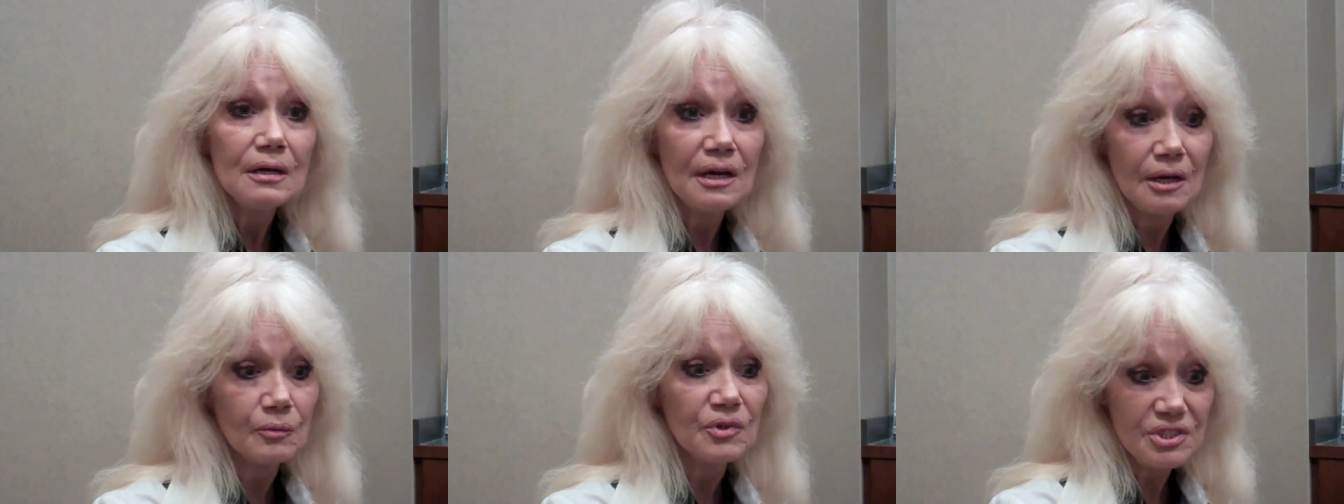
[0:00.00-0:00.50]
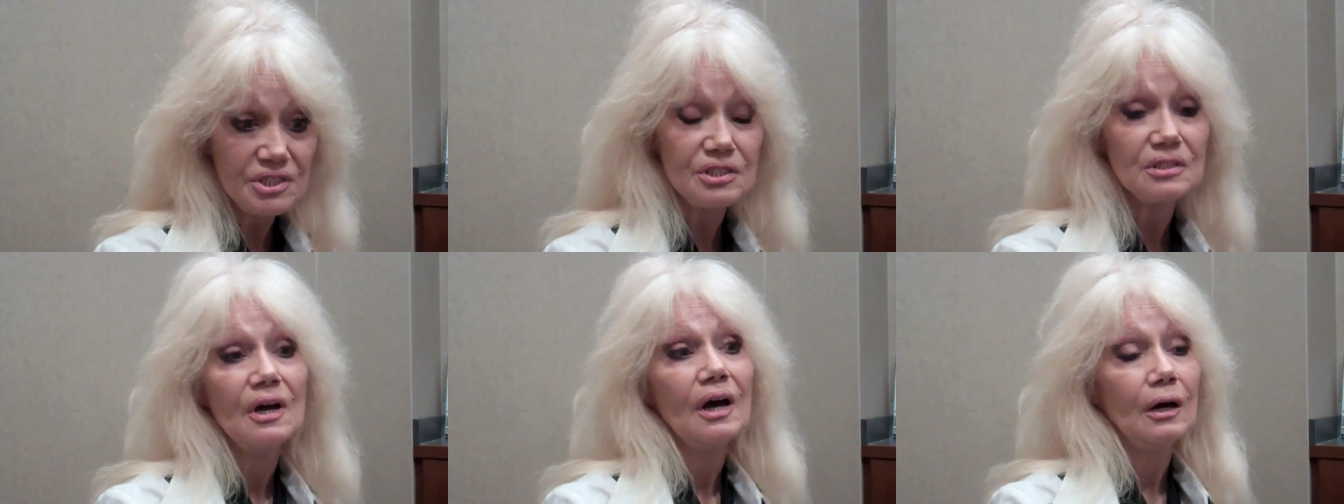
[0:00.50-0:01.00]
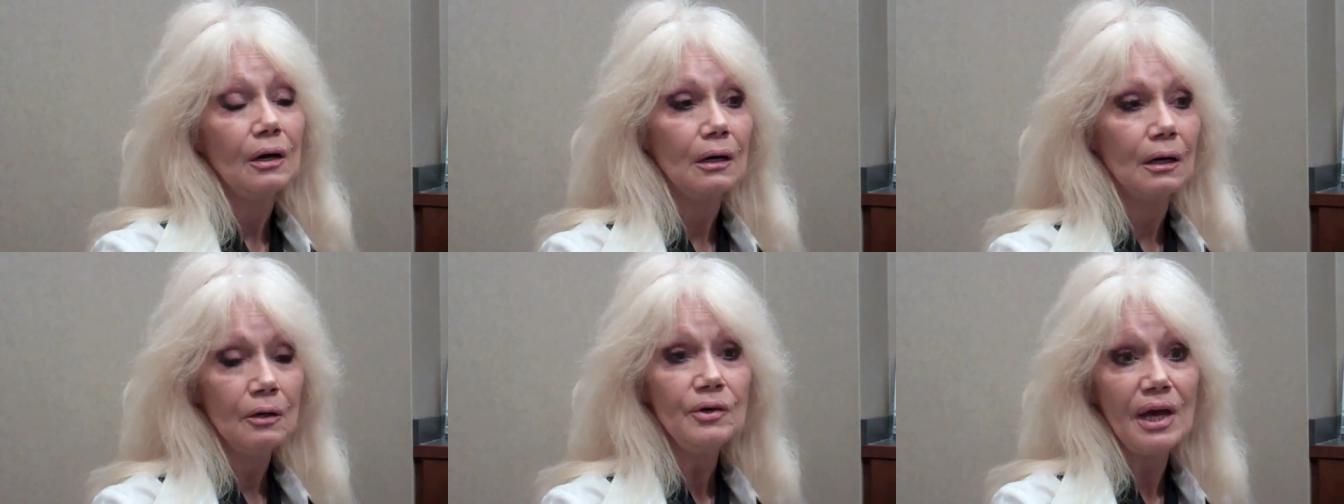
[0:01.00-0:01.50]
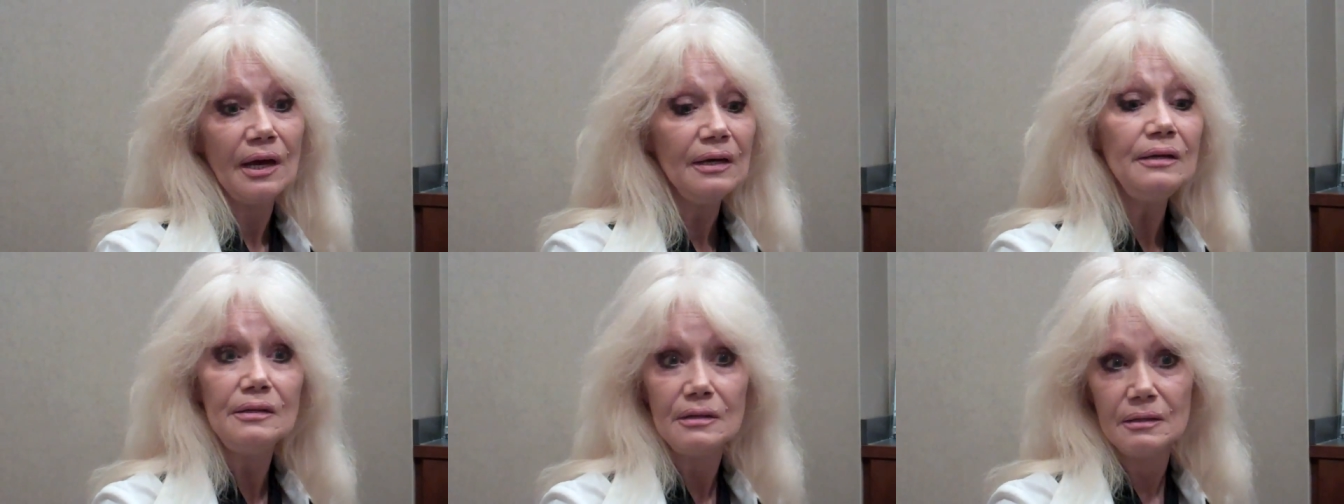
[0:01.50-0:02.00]
It was
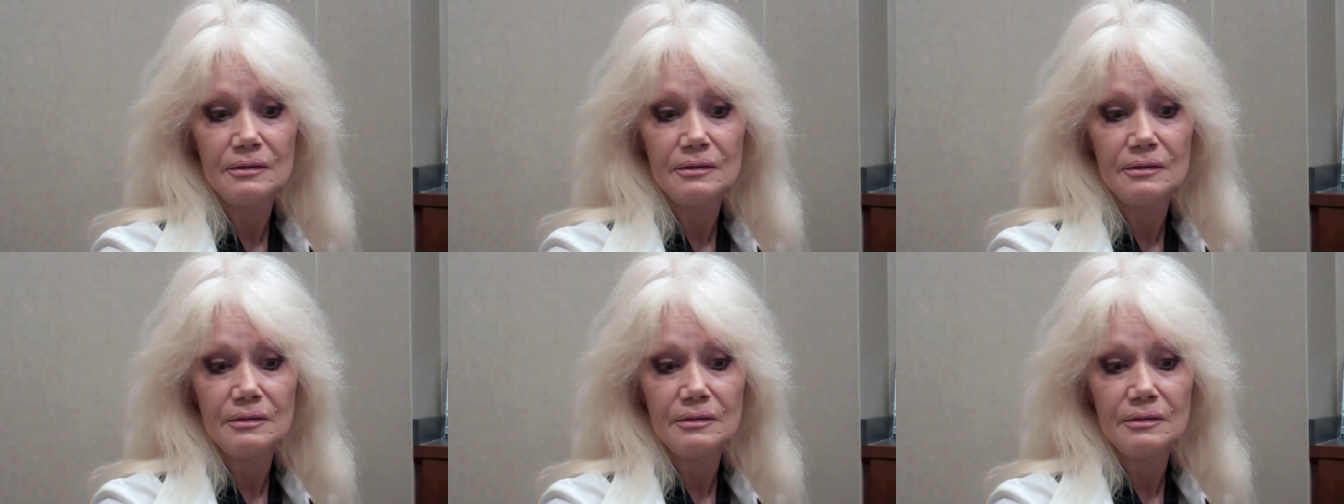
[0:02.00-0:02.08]
okay,